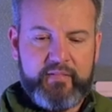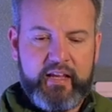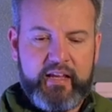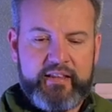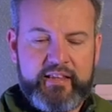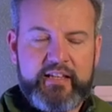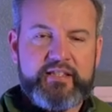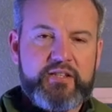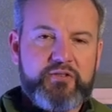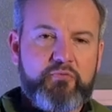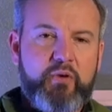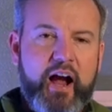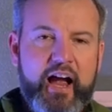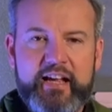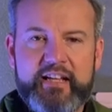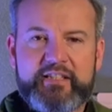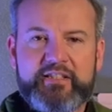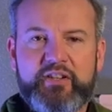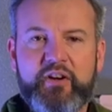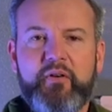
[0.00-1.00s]
This is why
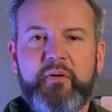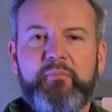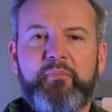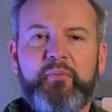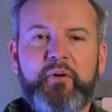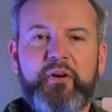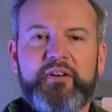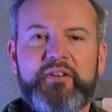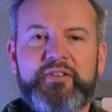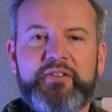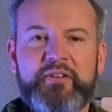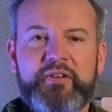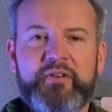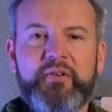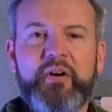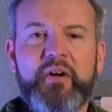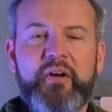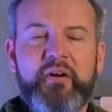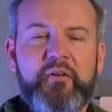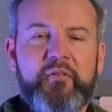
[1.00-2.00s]
it's so important
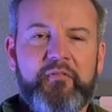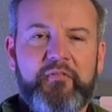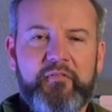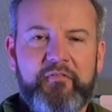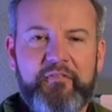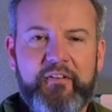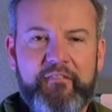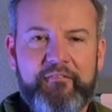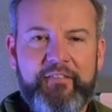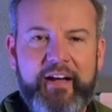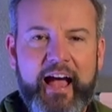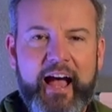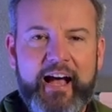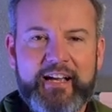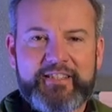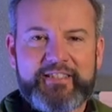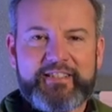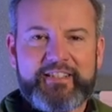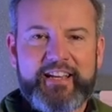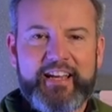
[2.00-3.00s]
to
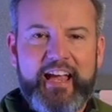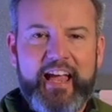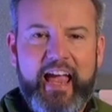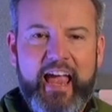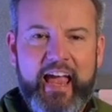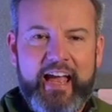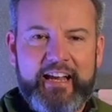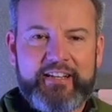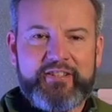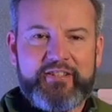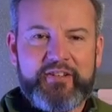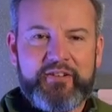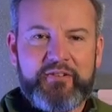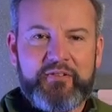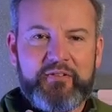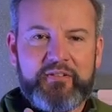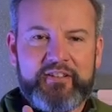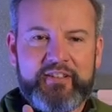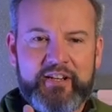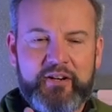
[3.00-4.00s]
fast and
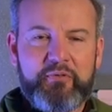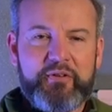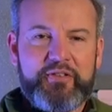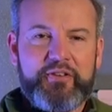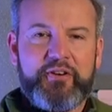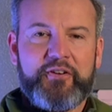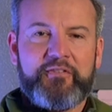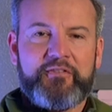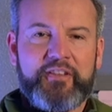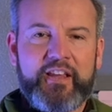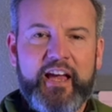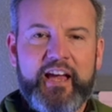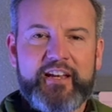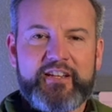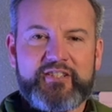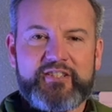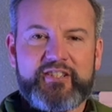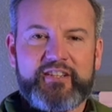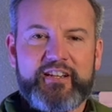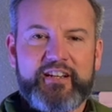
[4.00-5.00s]
to deal with your
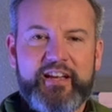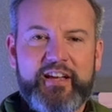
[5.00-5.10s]
flesh